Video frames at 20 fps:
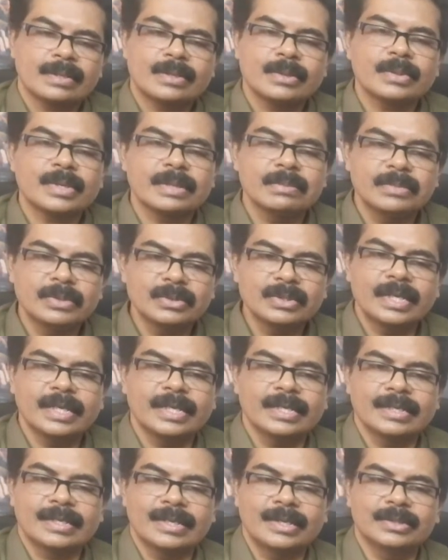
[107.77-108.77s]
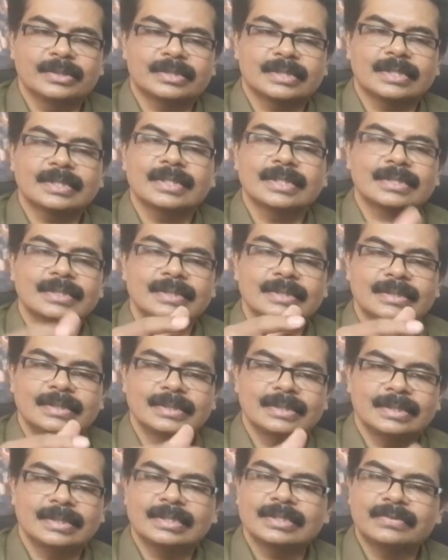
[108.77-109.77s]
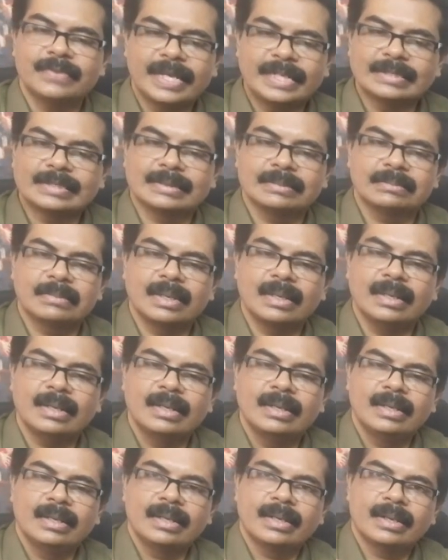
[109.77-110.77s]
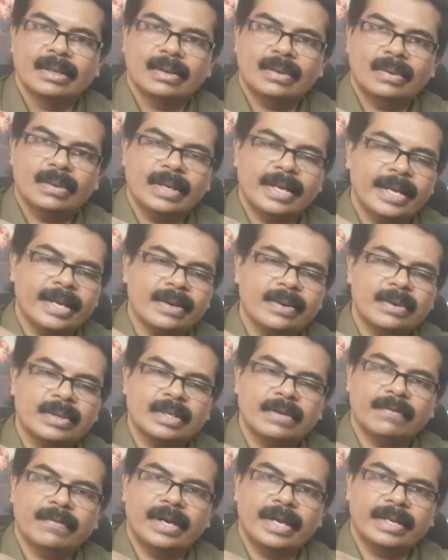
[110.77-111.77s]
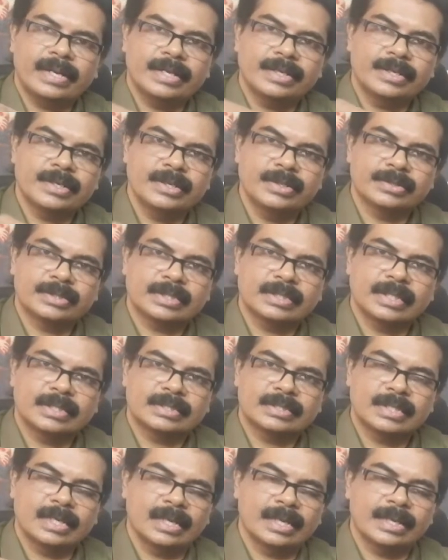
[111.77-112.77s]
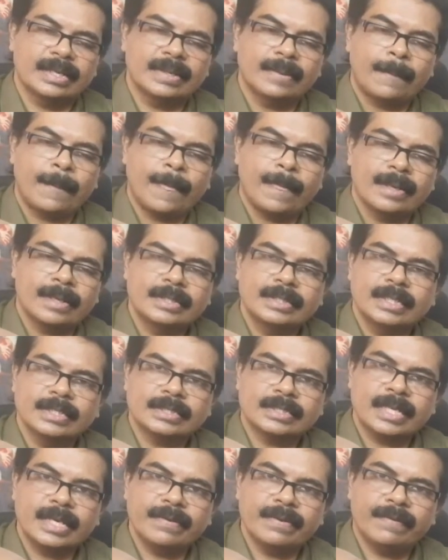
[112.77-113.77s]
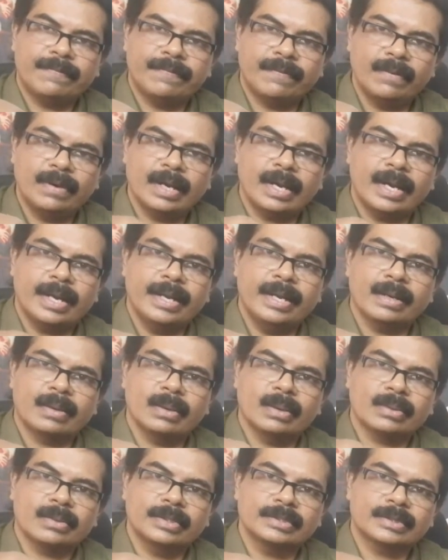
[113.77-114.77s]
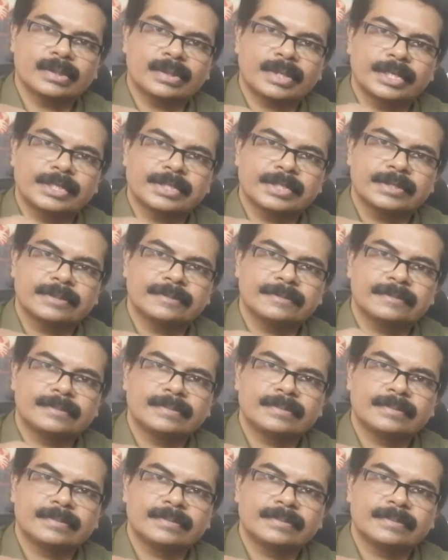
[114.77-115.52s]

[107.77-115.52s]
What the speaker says: To remove the introducer, it is very simple. Hold here on the white introducer, that's still at, and just give a full anti-clockwise rotation.